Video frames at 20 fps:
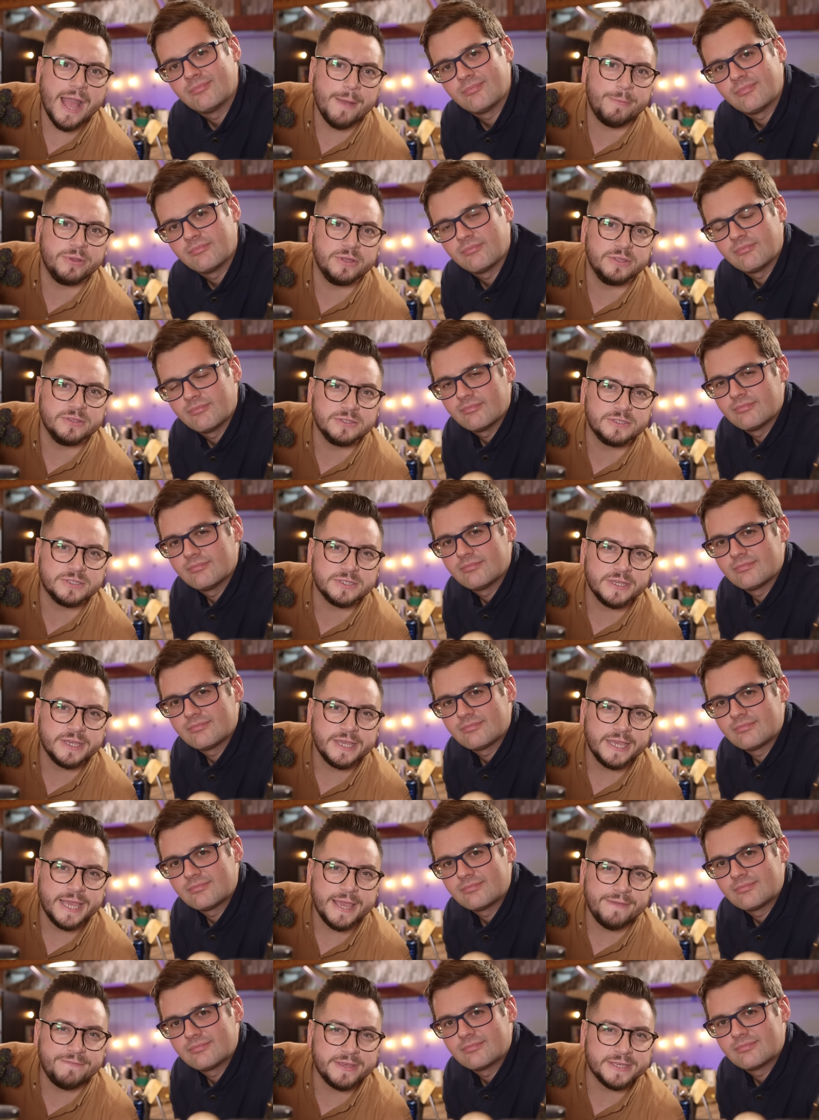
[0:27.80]
Speaker 1: happens
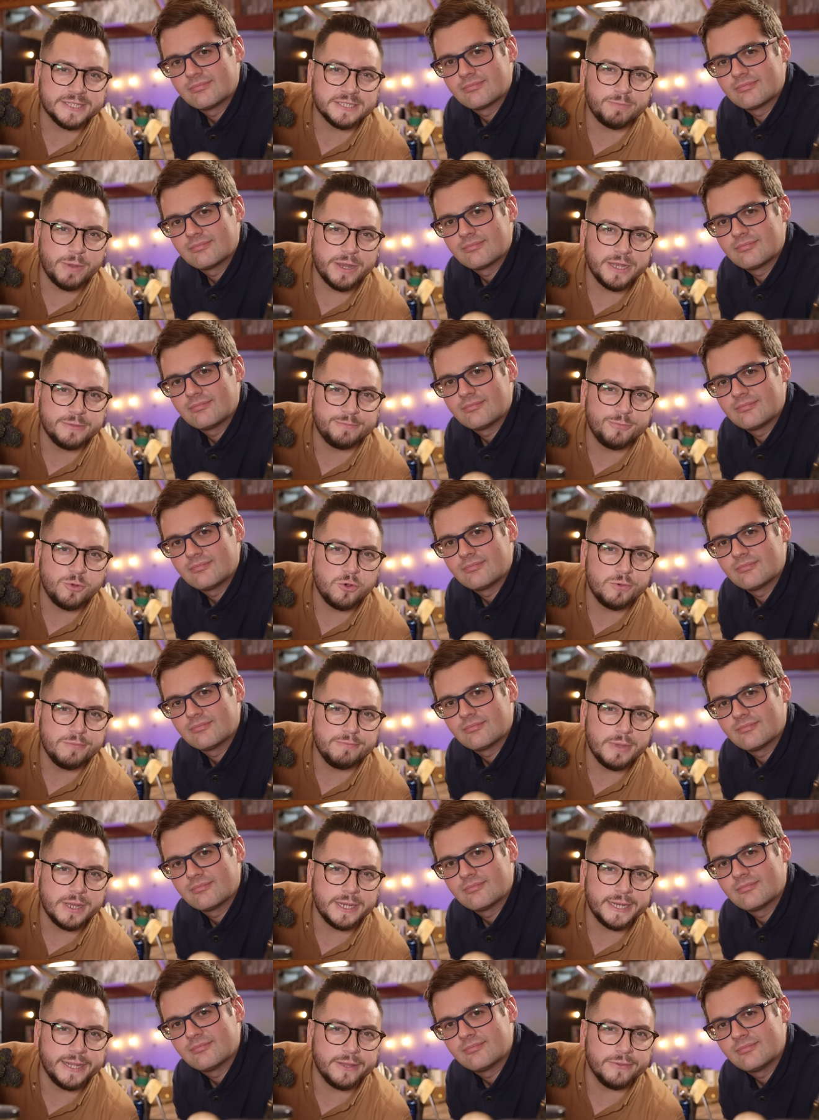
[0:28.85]
if you spend more
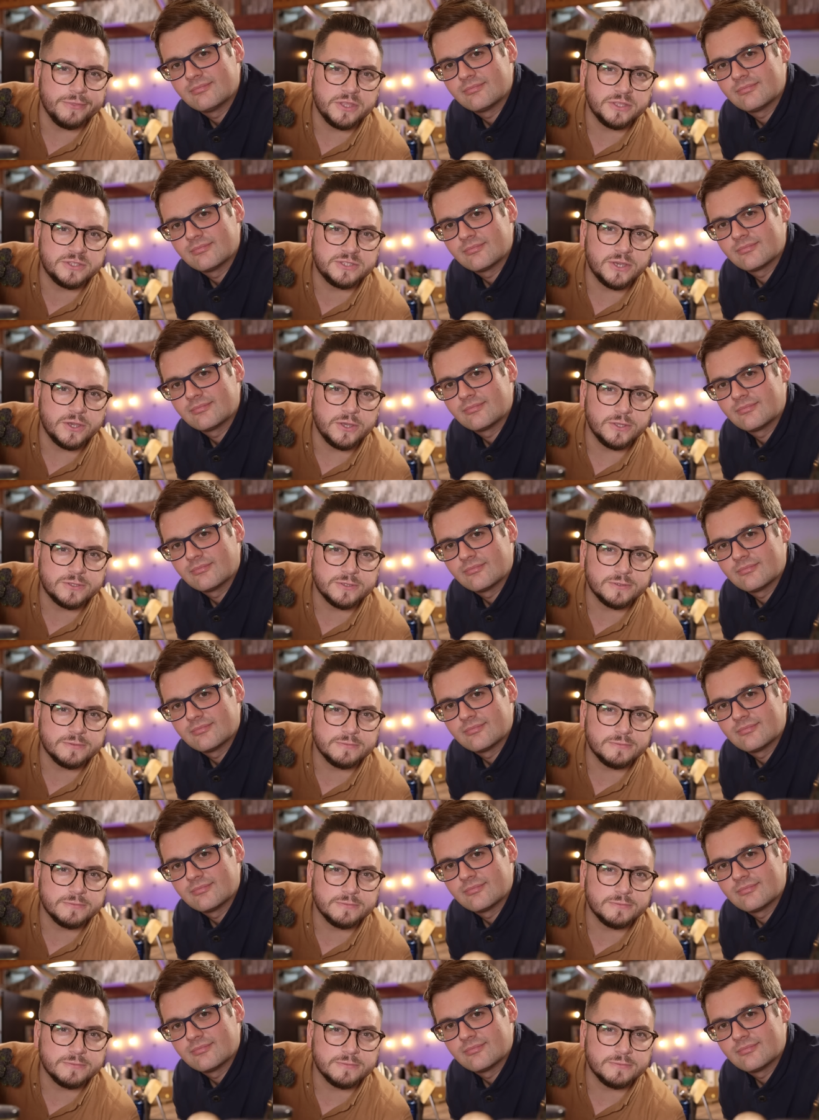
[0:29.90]
money on the tut?